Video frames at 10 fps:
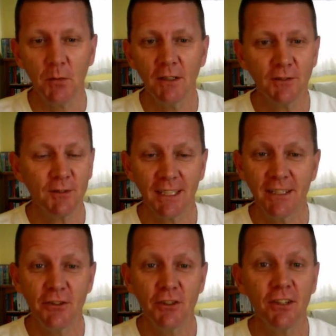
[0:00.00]
but
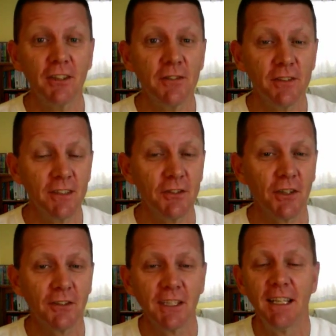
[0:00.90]
at least you're given the
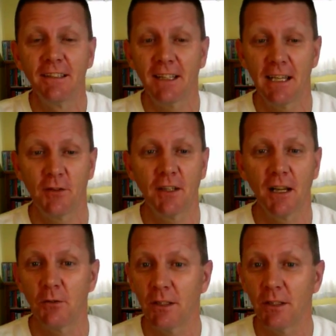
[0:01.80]
chance to have a go,